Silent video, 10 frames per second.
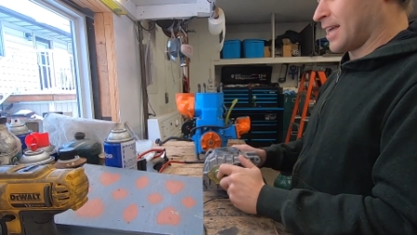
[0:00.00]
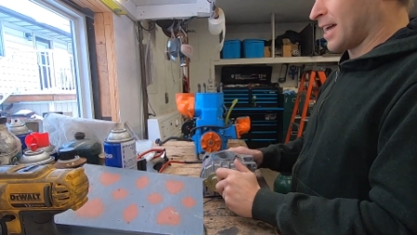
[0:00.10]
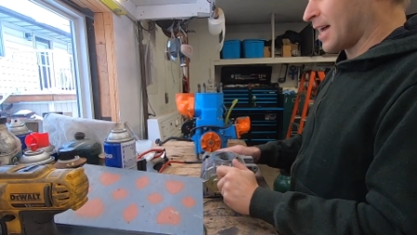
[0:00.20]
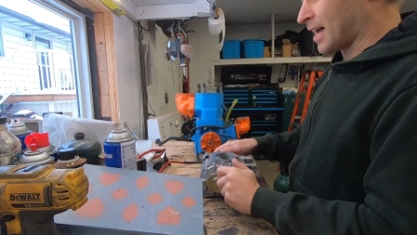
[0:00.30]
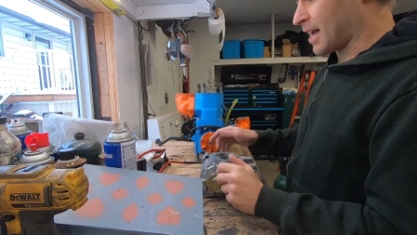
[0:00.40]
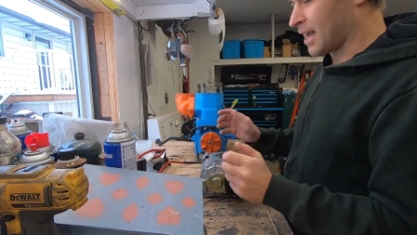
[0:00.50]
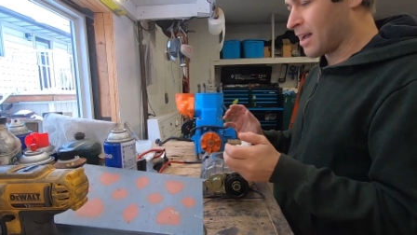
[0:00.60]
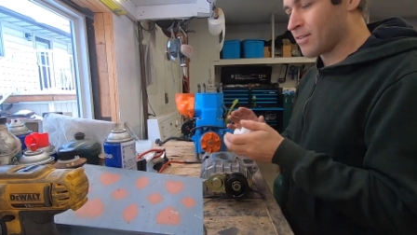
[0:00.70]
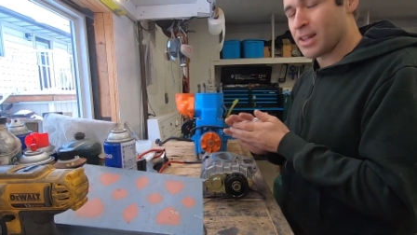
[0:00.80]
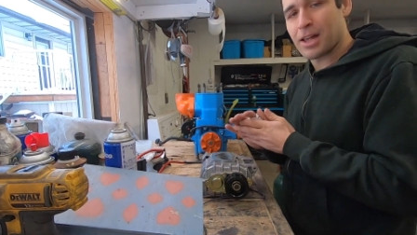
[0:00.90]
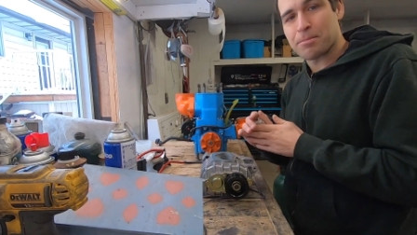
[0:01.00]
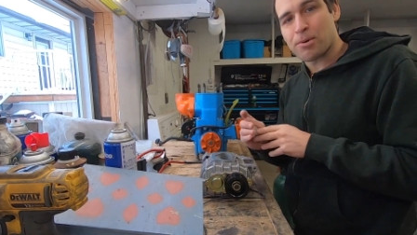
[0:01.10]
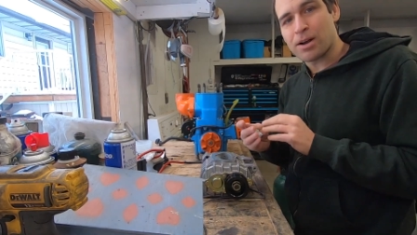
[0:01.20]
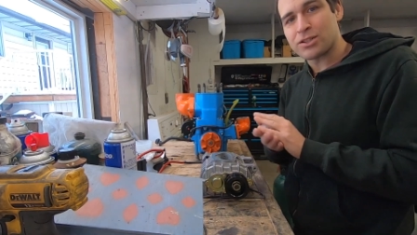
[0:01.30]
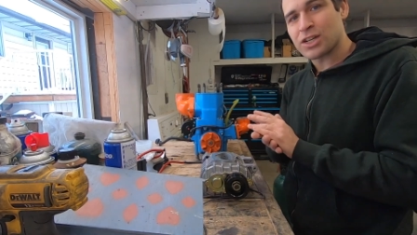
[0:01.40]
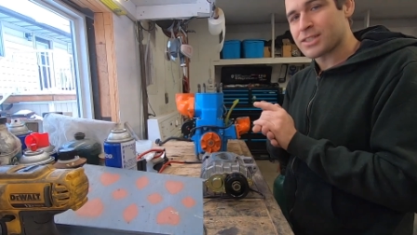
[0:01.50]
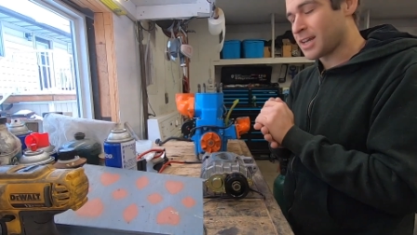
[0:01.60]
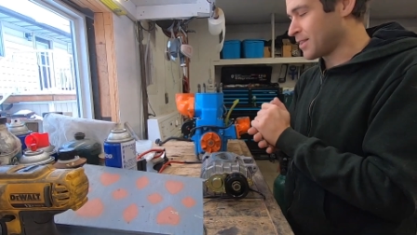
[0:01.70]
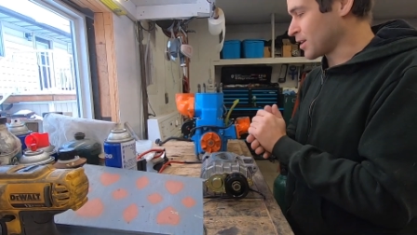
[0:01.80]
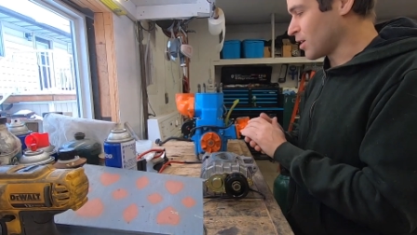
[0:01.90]
I have a lot of projects
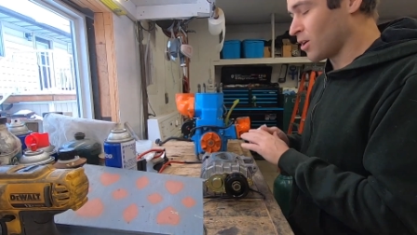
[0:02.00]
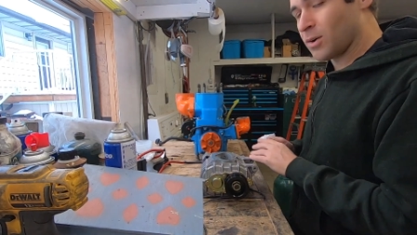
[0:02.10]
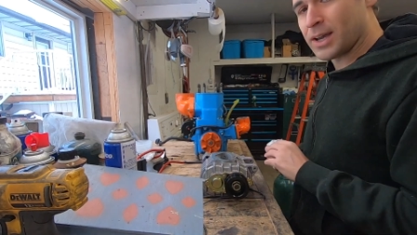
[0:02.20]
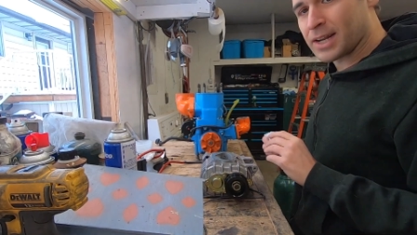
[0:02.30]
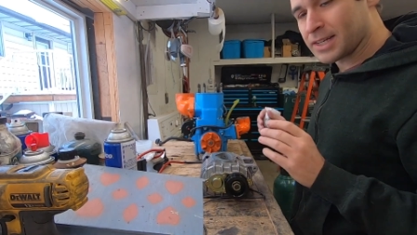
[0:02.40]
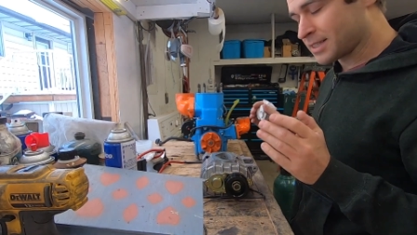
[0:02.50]
on the go and I